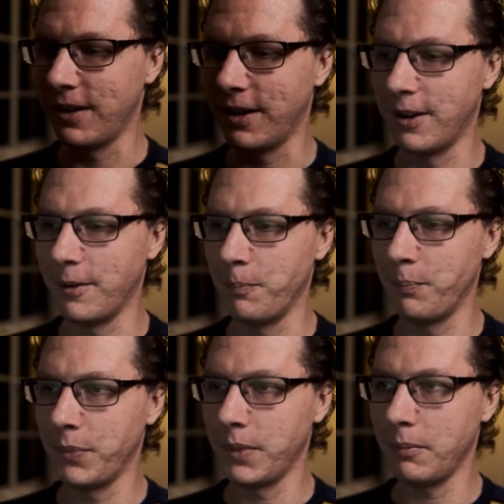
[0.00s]

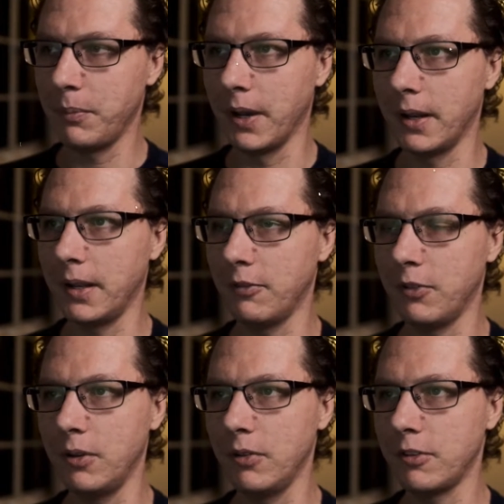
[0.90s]
But if
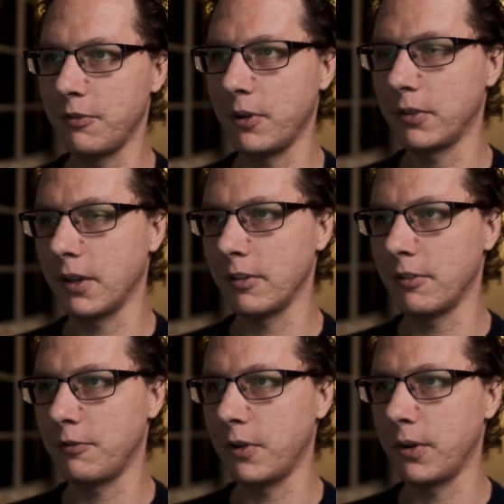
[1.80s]
you use the Photons
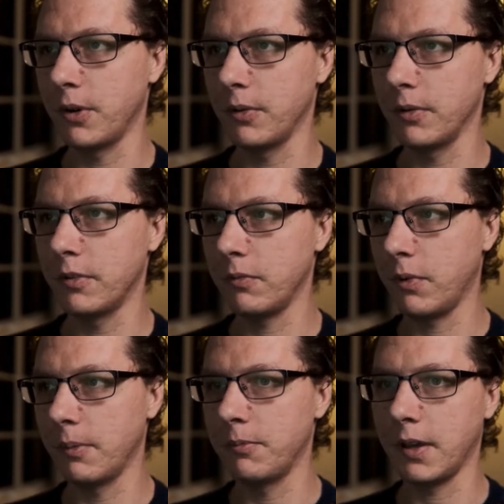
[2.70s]
to Photos
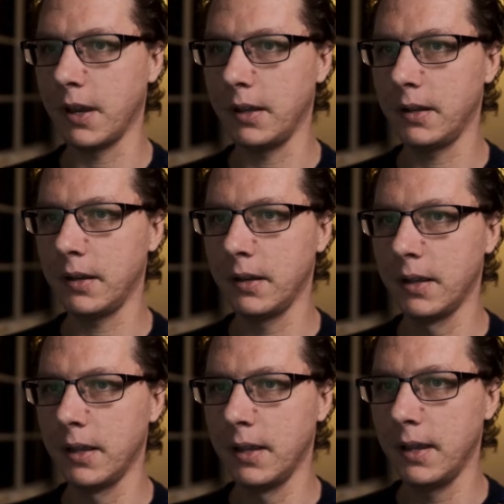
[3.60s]
website
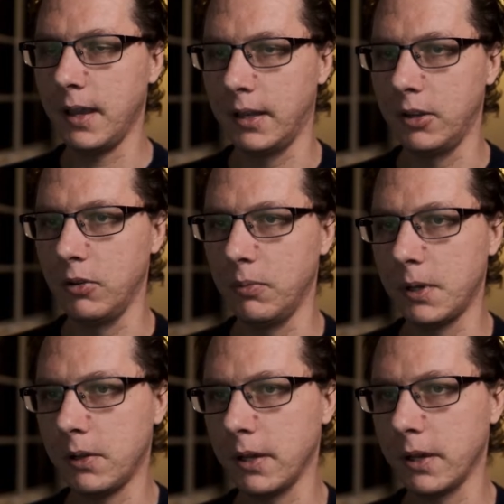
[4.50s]
and you
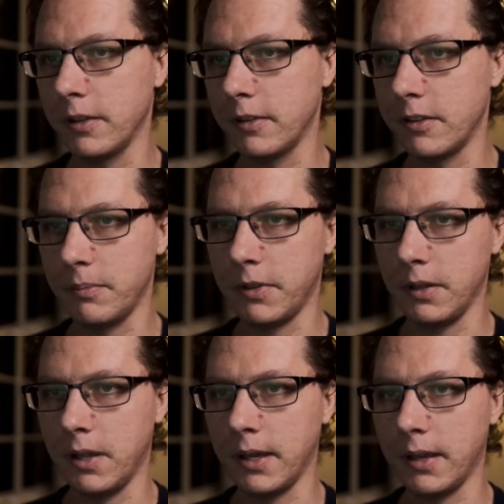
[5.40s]
click on
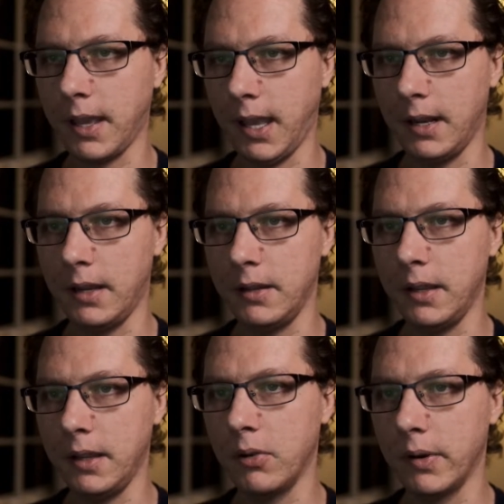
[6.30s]
something like a
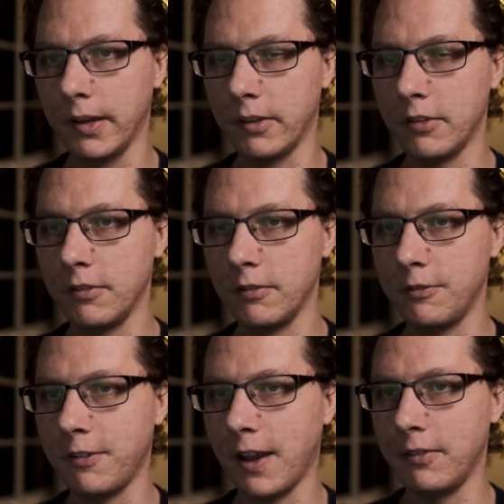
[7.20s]
Canon EOS
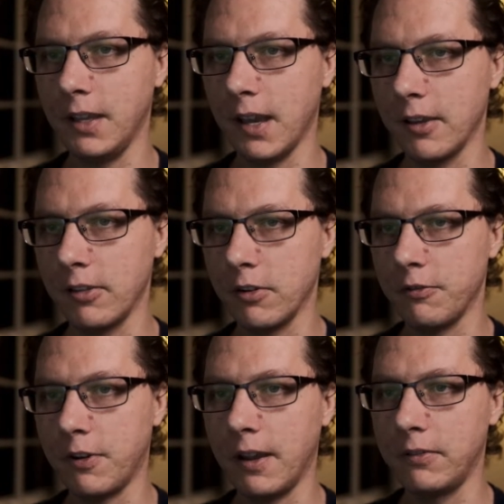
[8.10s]
5DS or
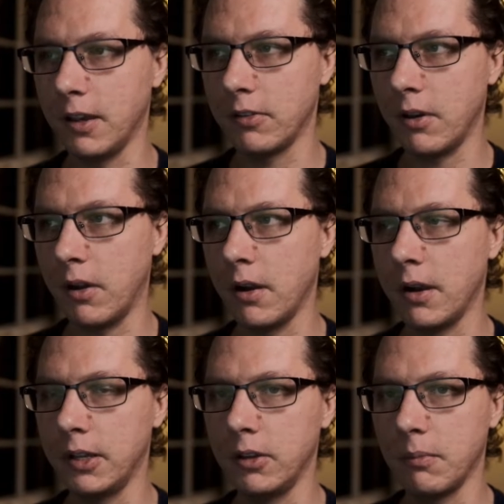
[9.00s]
a
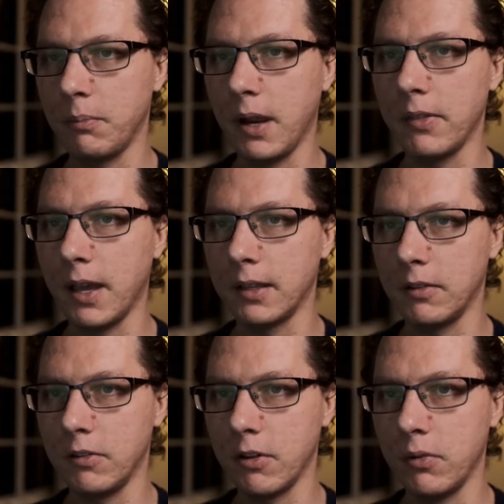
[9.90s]
5DSR and you compare that
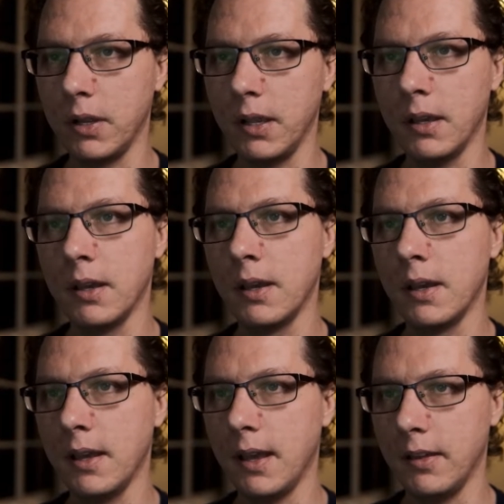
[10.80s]
to Sony
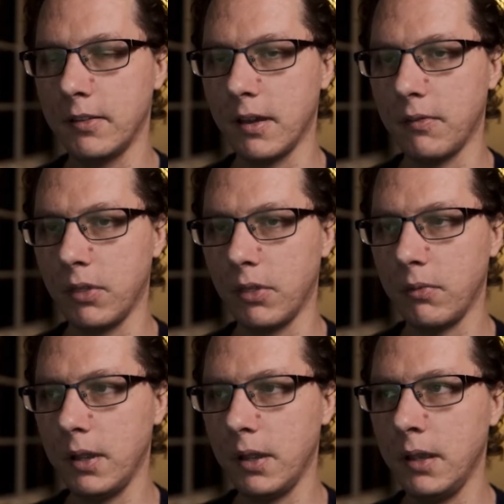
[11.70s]
A7
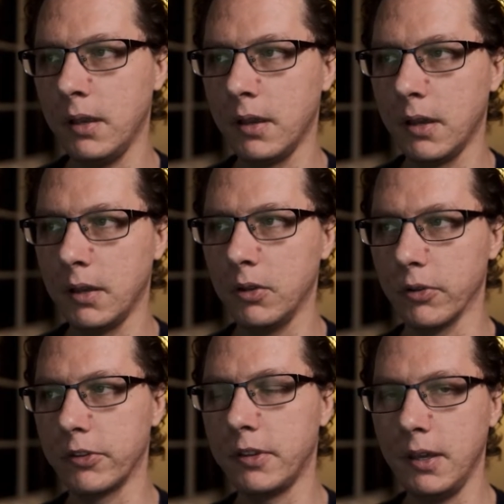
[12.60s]
III,
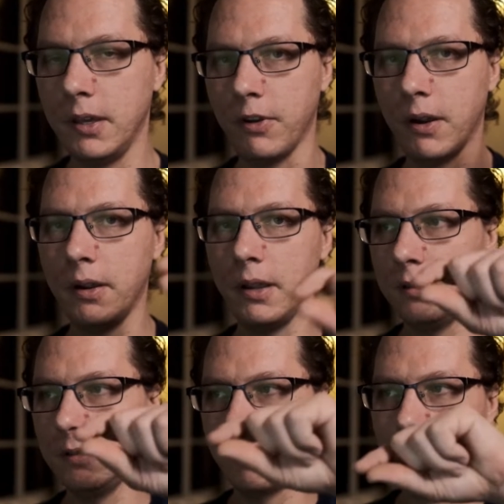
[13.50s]
you'll see a
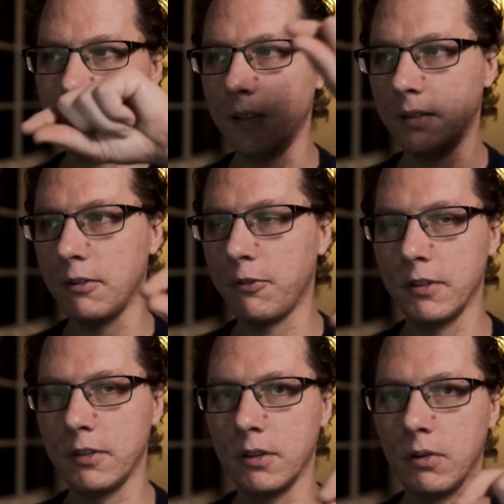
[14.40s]
very distinct
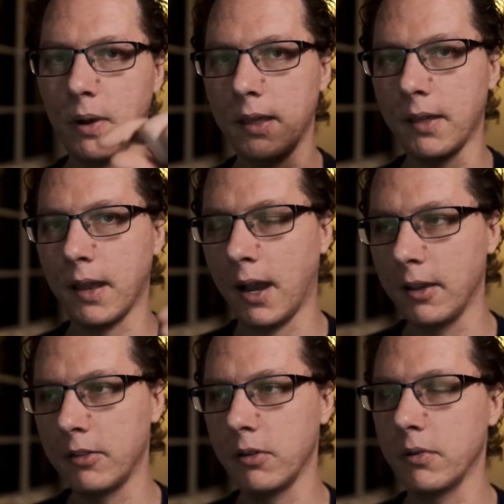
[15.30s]
difference in the way that
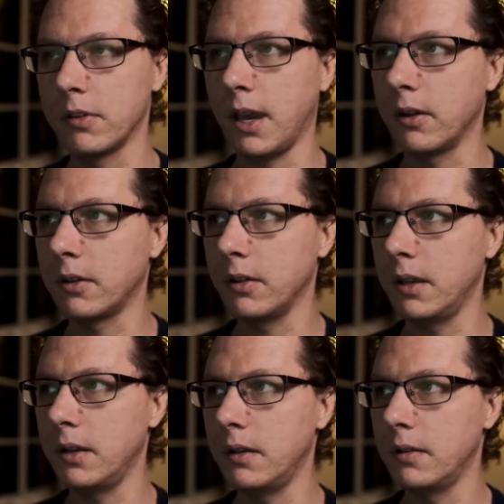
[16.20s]
ISO is
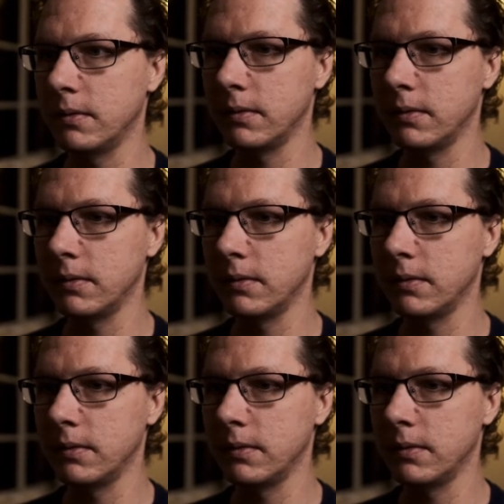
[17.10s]
calculated.